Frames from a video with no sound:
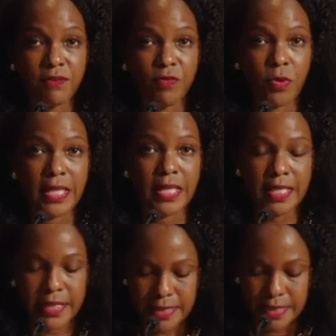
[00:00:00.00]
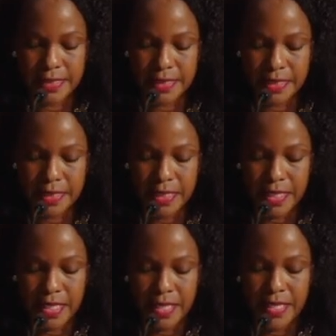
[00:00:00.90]
Orleanians.
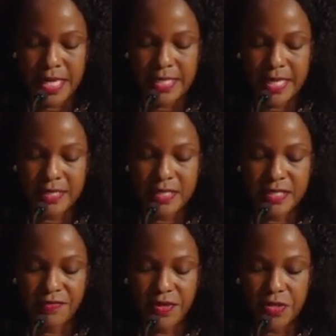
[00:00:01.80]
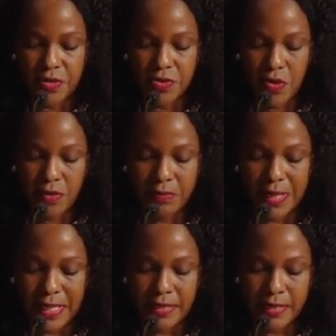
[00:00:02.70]
They danced to fiddles on
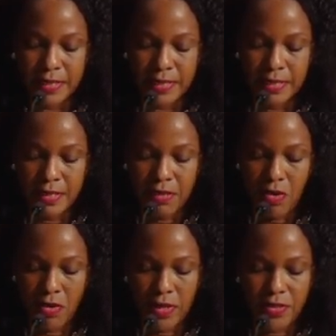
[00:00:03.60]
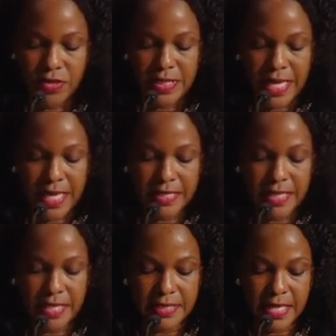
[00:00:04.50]
beat. On other days,
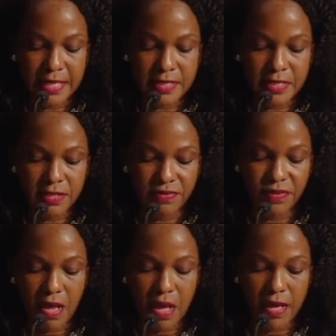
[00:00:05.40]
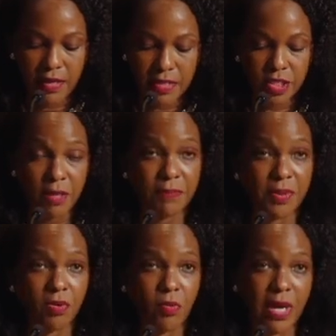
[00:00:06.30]
they danced to flogs,
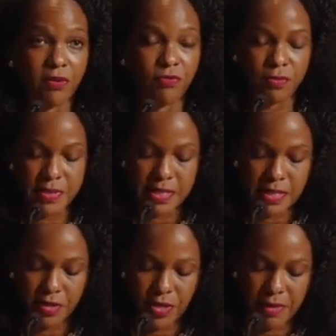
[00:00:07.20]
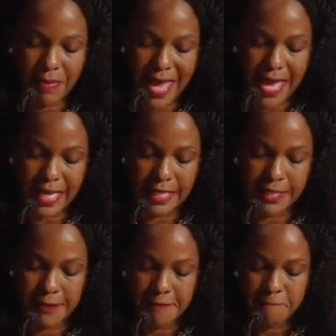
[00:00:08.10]
jumping away from searing pain.
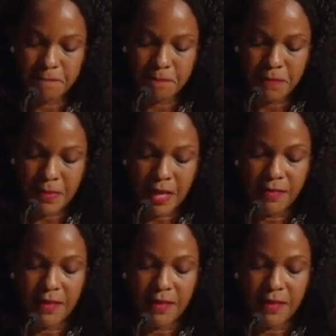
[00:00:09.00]
The